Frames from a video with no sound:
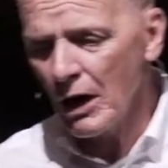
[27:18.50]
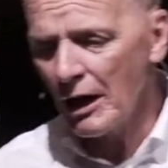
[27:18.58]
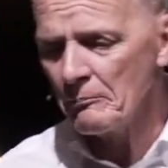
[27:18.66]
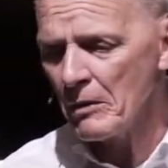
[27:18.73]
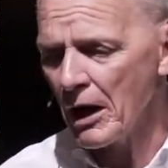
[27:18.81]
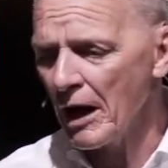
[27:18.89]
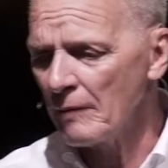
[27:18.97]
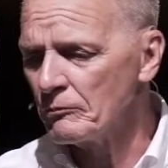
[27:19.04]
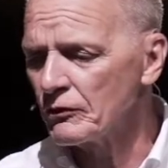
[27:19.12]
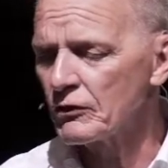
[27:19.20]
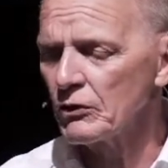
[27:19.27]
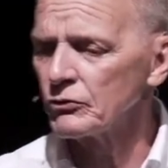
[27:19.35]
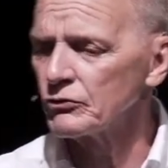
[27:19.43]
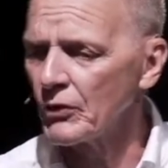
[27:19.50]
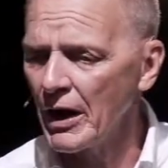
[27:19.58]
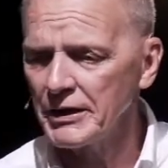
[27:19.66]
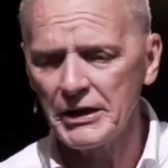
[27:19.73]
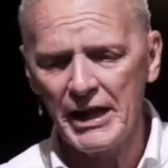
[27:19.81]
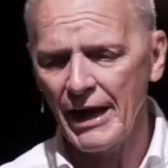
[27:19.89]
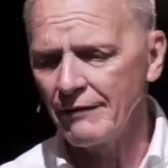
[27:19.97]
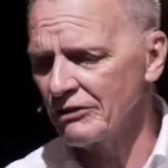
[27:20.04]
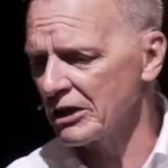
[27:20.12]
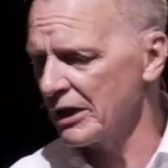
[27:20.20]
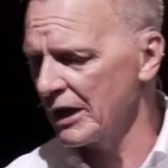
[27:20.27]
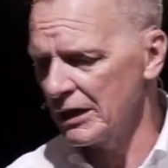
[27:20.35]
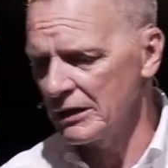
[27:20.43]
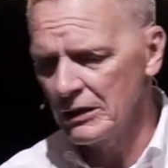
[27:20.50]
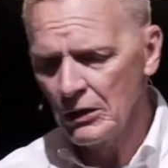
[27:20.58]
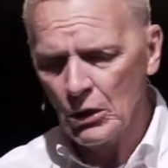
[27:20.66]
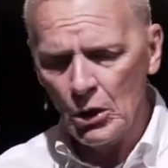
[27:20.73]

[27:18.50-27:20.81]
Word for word: I'm, I'm still trying to navigate